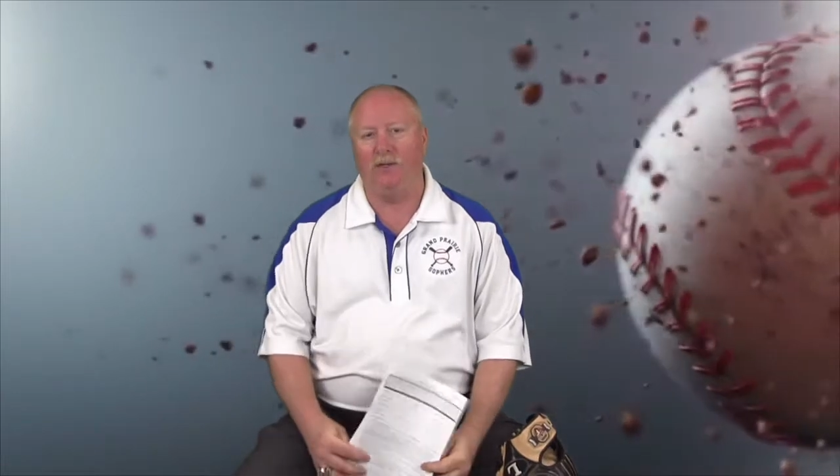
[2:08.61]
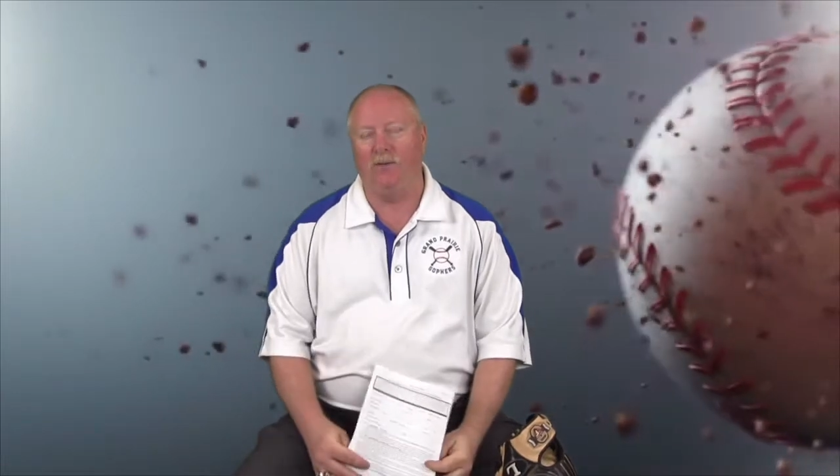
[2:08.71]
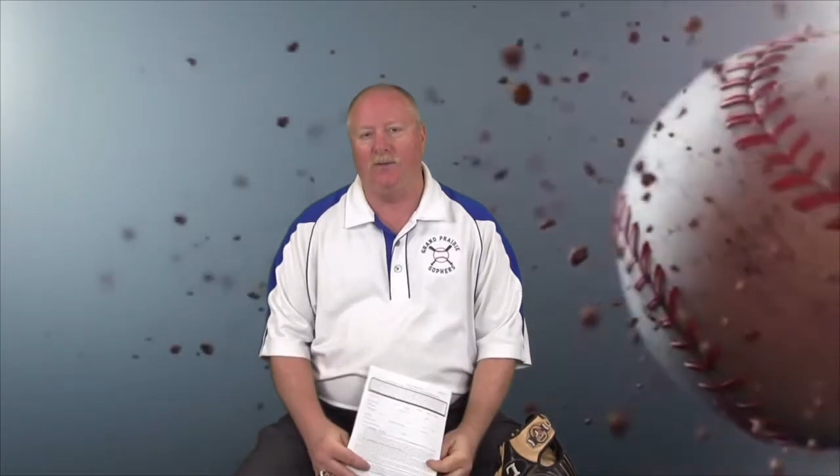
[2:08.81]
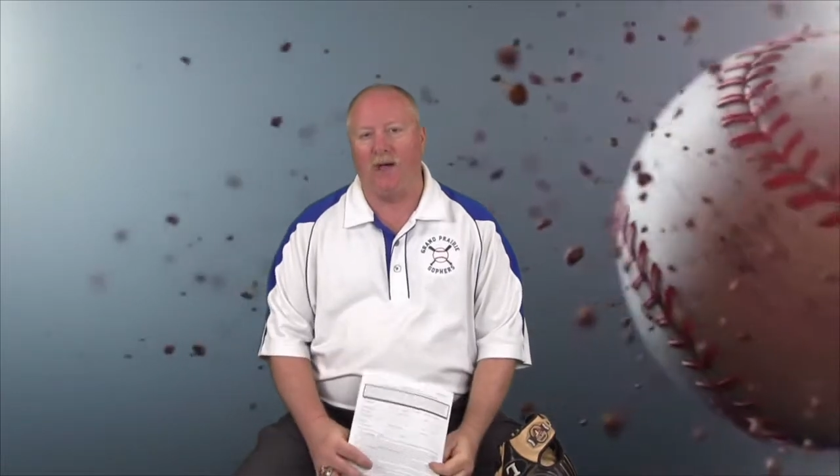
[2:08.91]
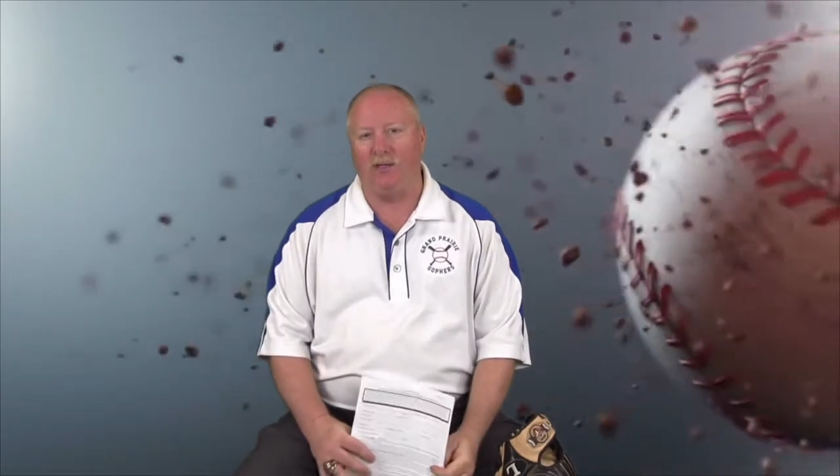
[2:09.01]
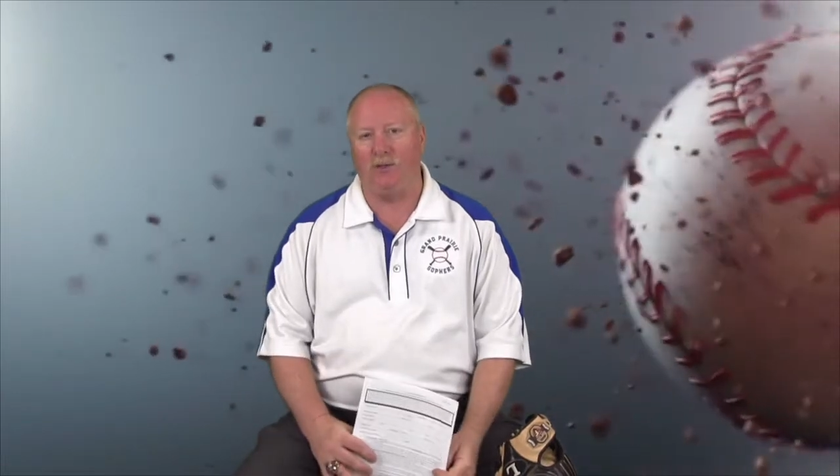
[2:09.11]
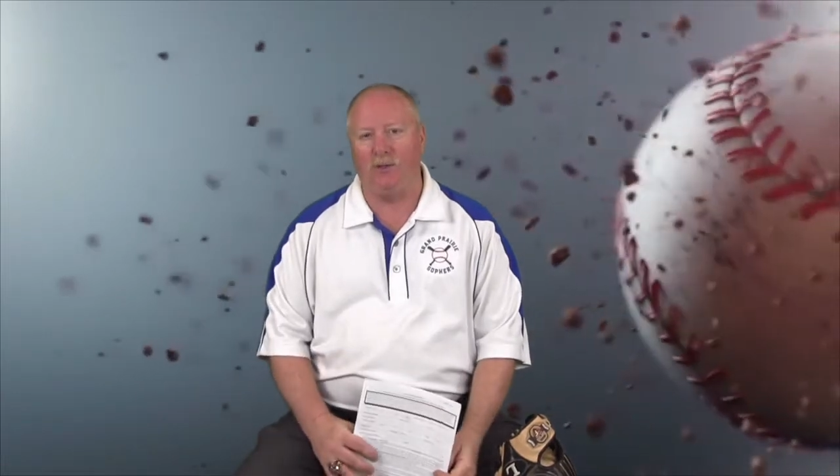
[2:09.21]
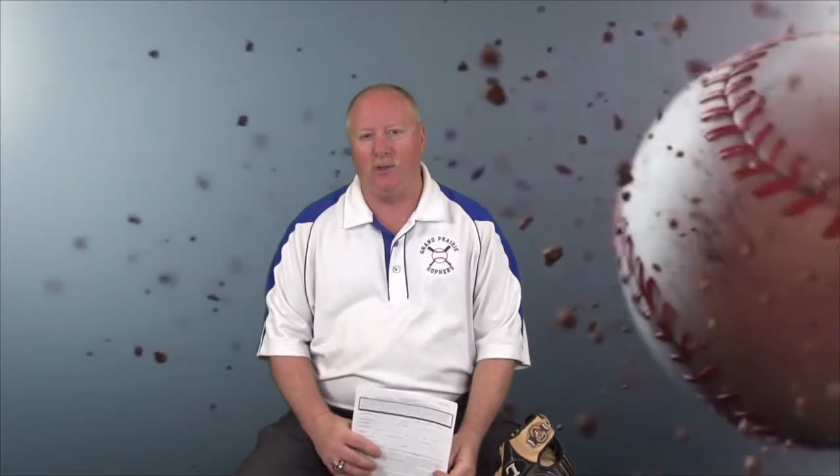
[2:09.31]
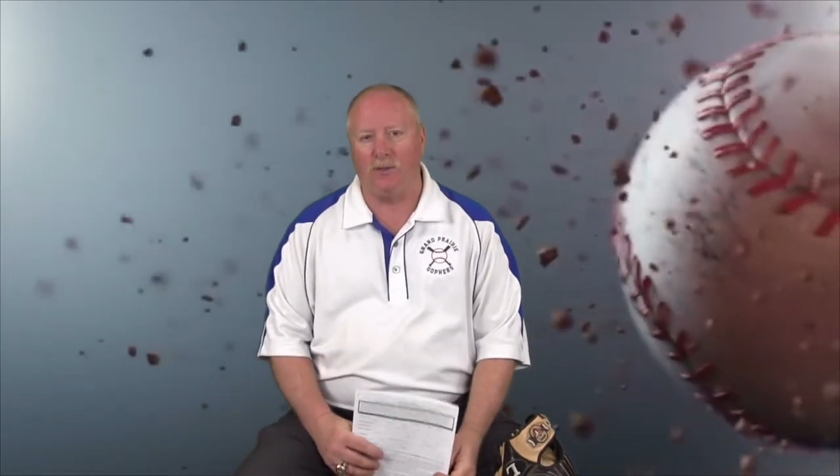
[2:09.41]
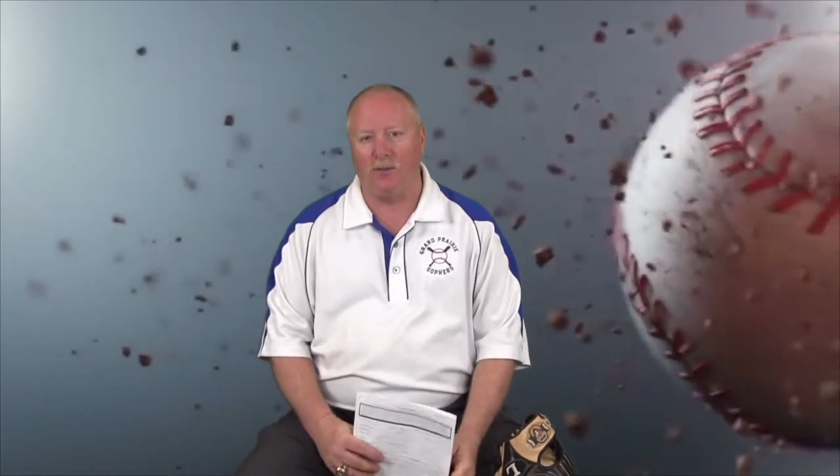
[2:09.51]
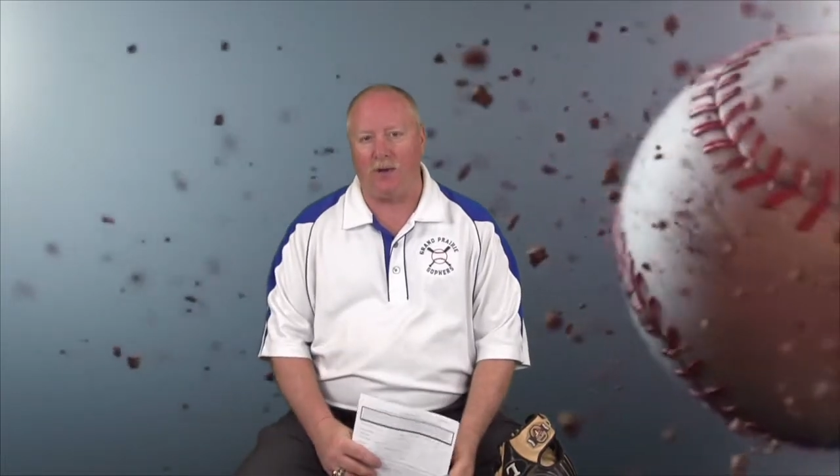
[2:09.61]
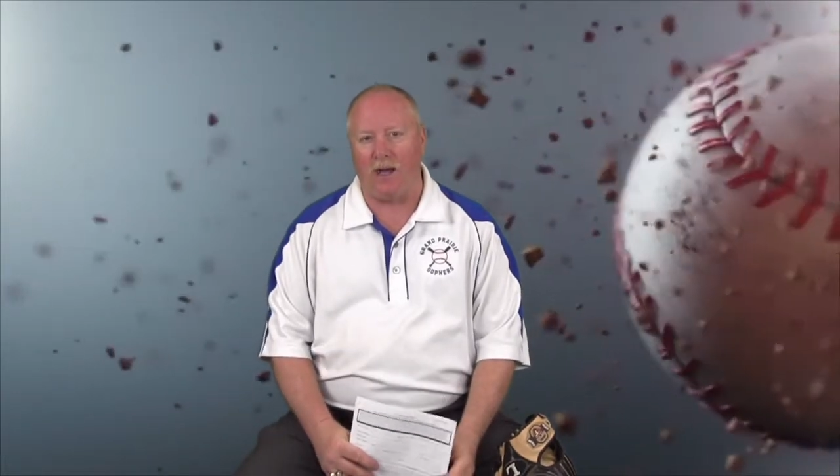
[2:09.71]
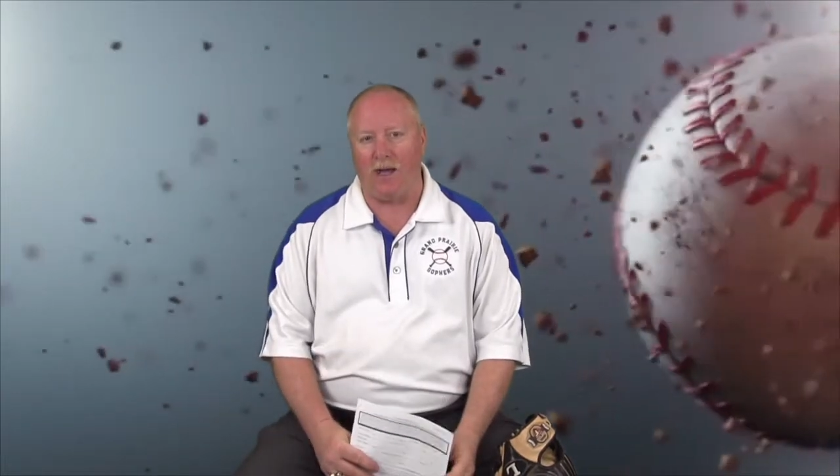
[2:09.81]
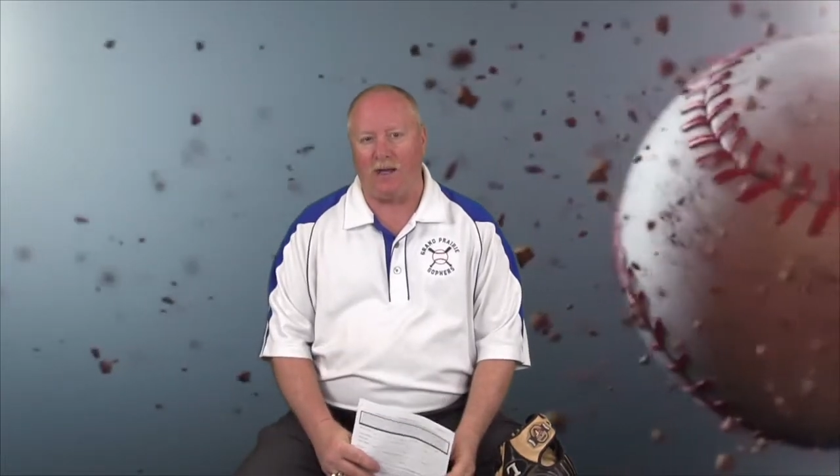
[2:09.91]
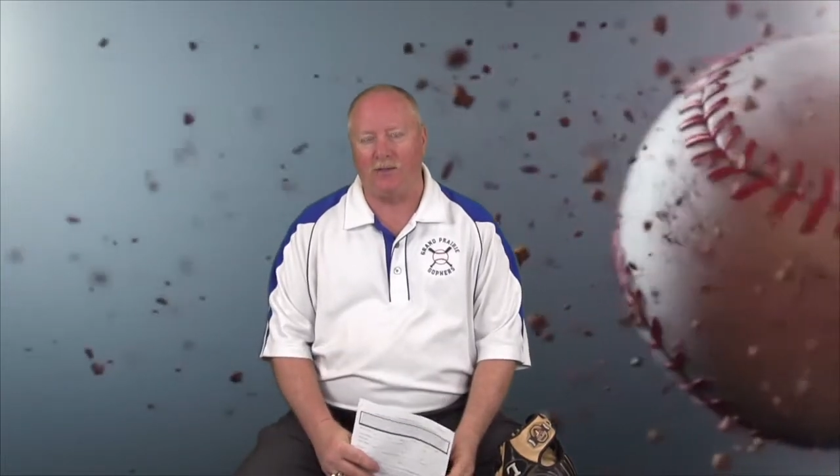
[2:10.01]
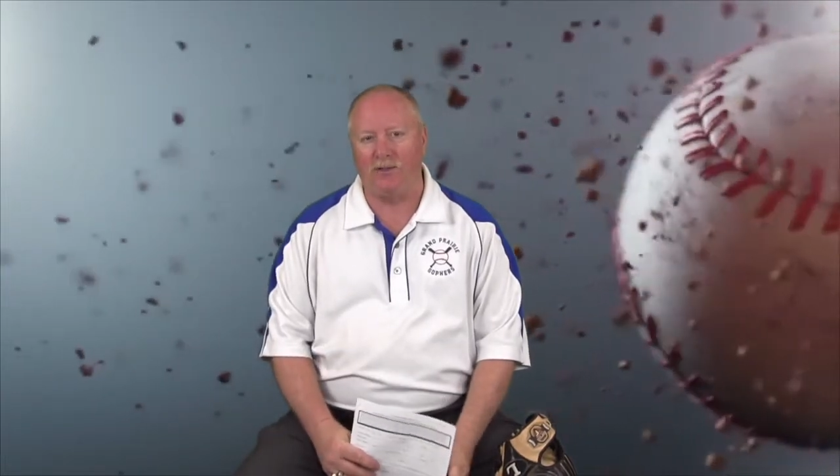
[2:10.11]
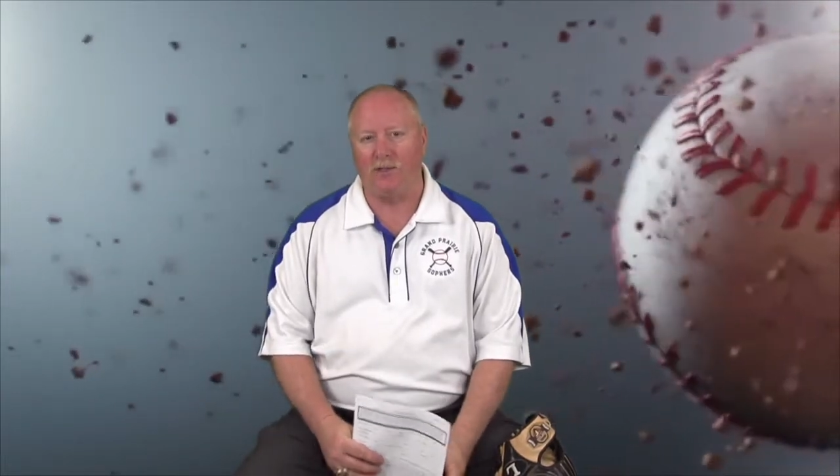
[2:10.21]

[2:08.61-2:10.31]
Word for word: to invite you to our tryouts.